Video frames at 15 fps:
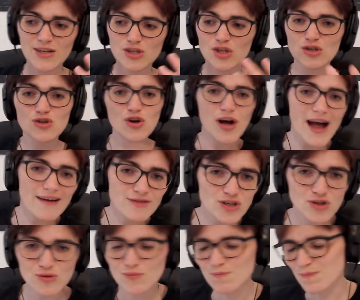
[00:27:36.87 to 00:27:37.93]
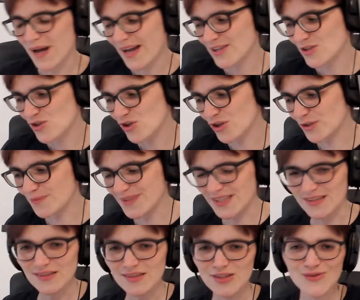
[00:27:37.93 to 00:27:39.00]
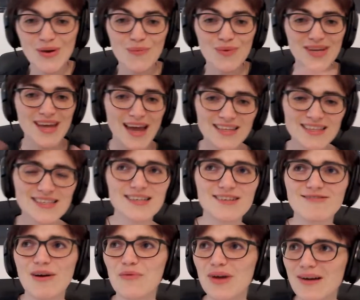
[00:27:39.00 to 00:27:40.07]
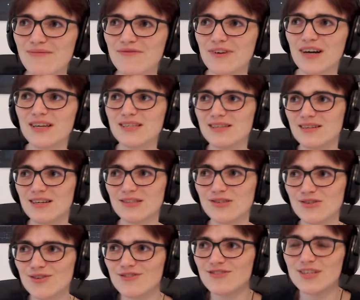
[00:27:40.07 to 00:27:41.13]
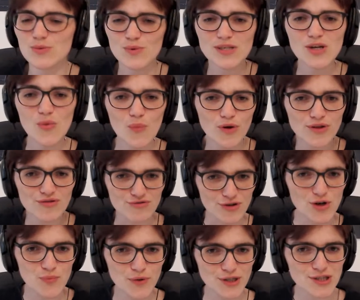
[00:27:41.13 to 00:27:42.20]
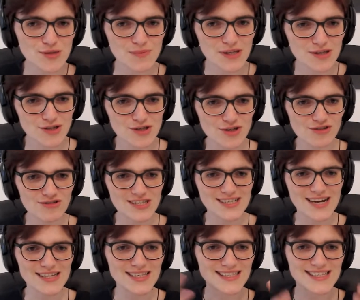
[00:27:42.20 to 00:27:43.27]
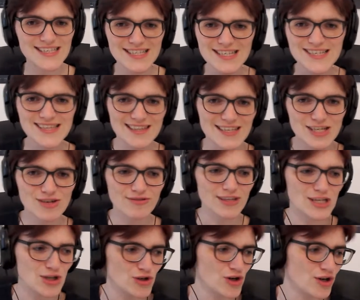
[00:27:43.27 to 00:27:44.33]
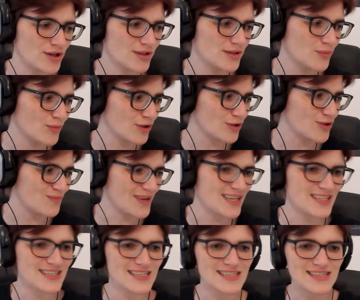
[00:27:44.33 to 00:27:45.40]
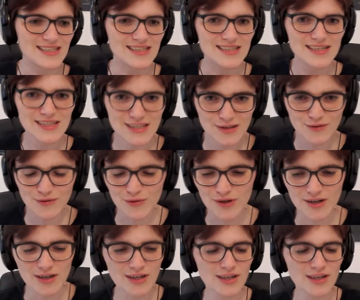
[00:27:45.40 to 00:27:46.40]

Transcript: to not have to do bad jobs, and so that we can sit around campfires and tell stories. We don't want the robots to be the storytellers. This is literally not what humanity is designed for.